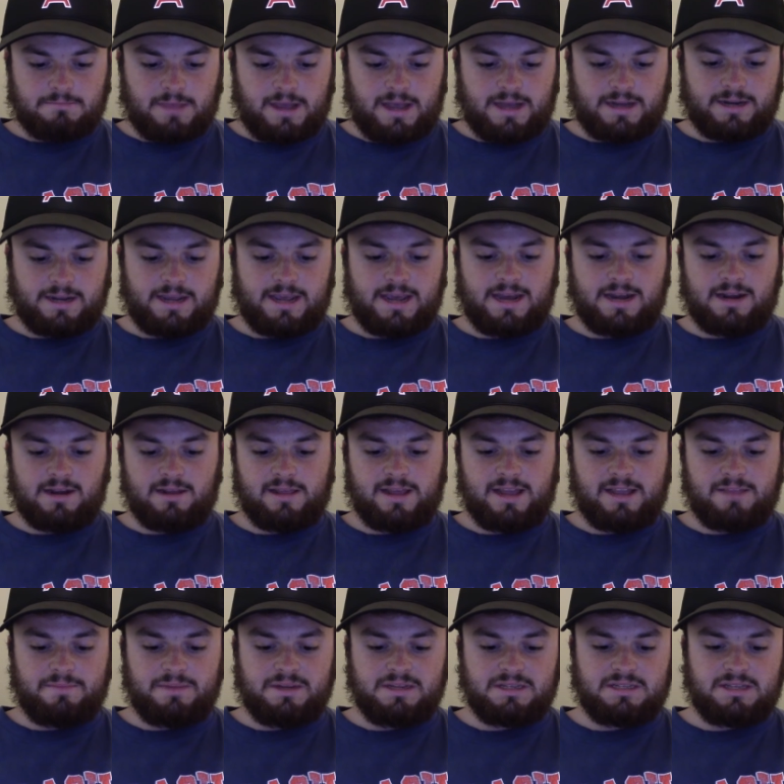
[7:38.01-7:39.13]
and again,
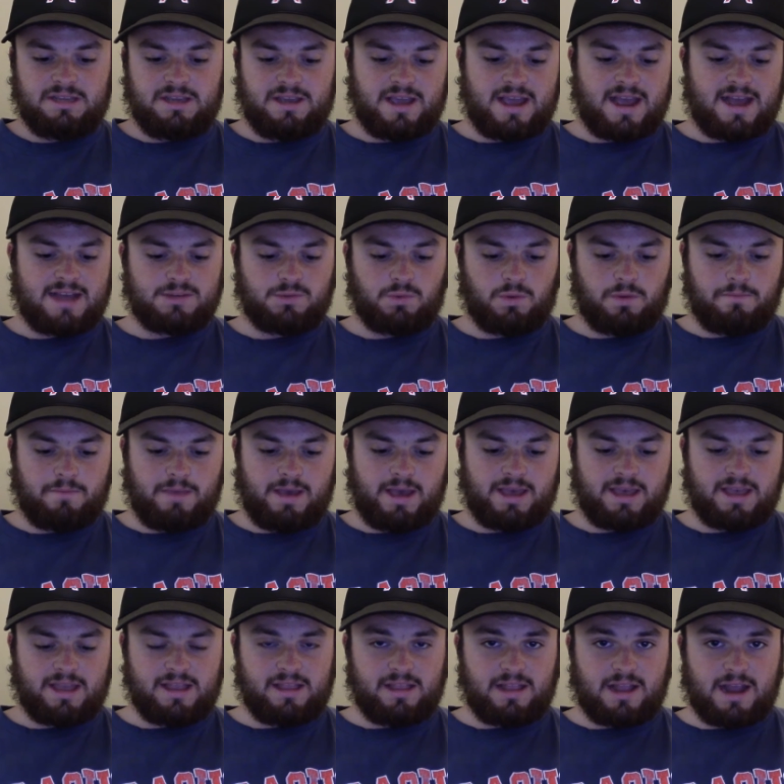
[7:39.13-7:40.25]
Aledmys Diaz would make
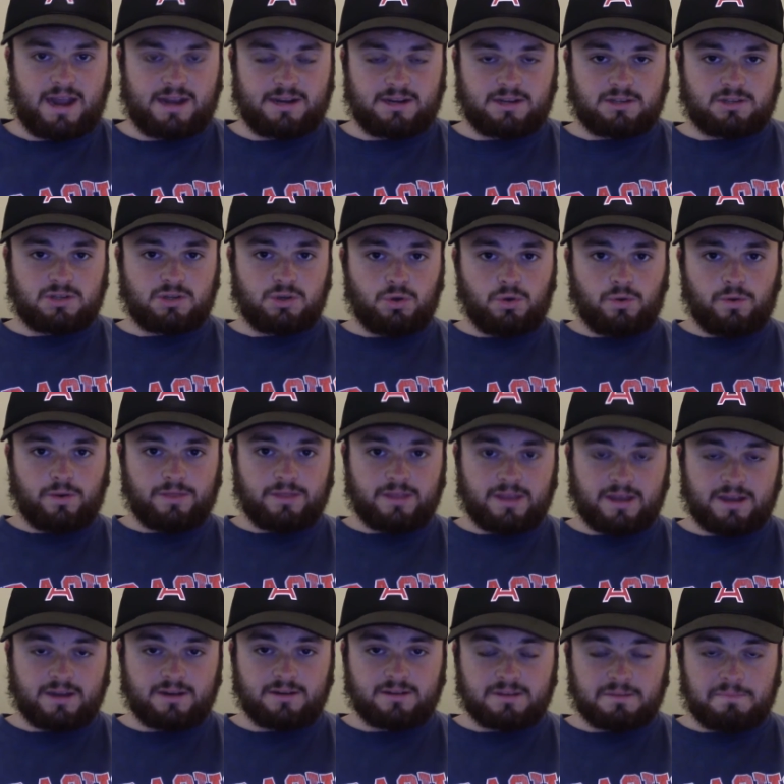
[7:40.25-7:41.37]
it 9 to 2. And
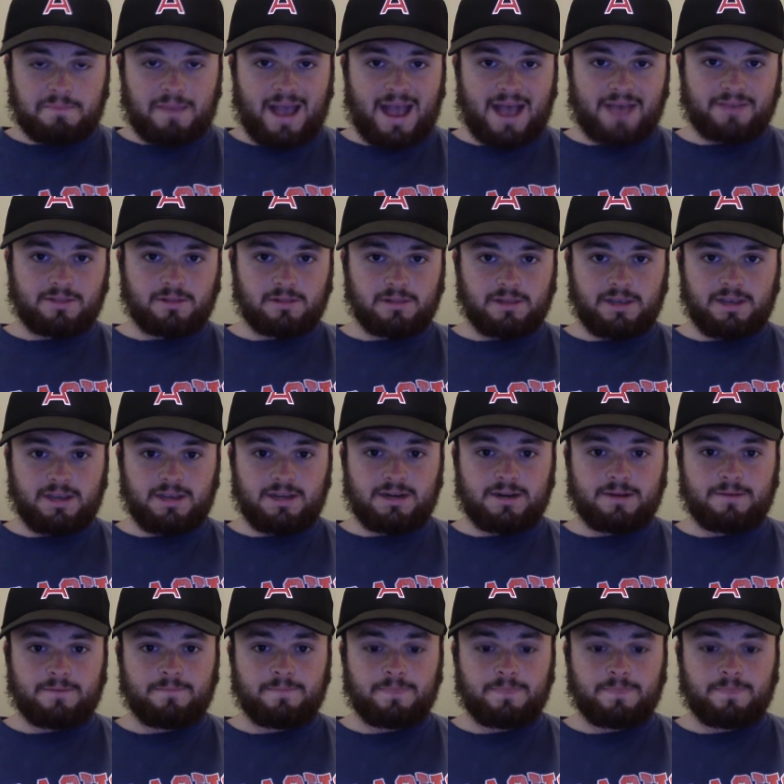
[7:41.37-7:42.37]
then to pad the lead,